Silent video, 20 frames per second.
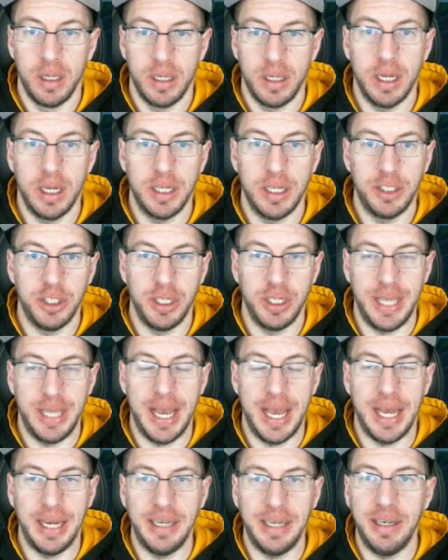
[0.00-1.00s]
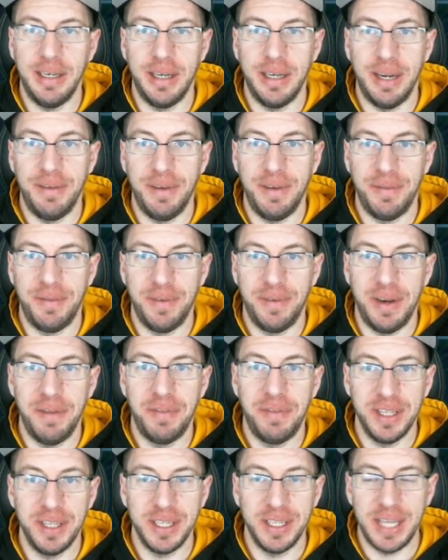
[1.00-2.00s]
Gotcha. Yeah. So, if
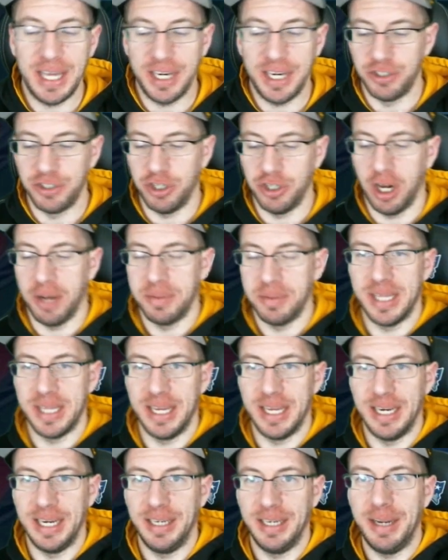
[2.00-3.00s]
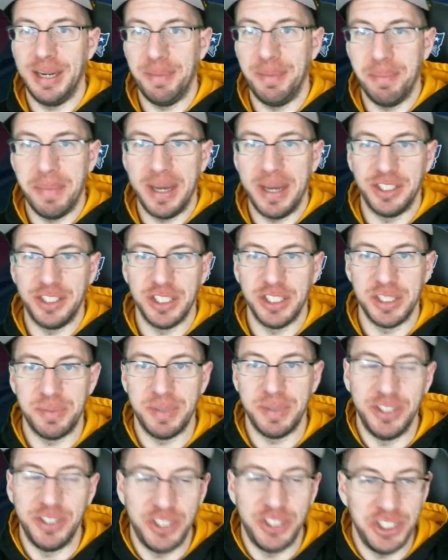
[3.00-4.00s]
the Elena drops, then it might just
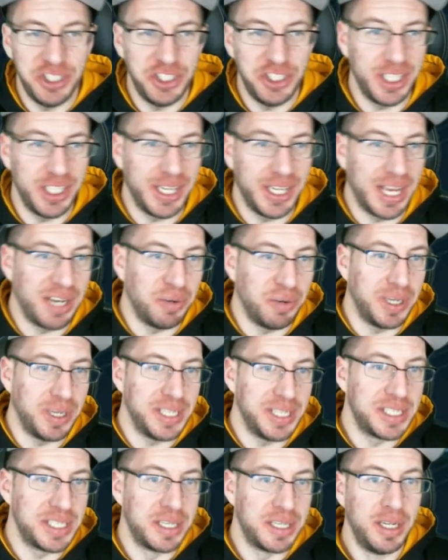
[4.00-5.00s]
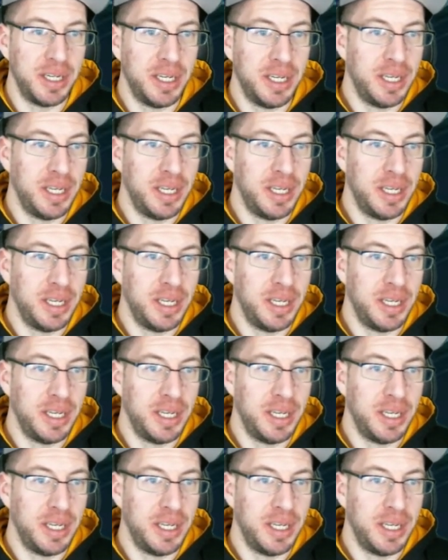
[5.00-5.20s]
be GG anyways.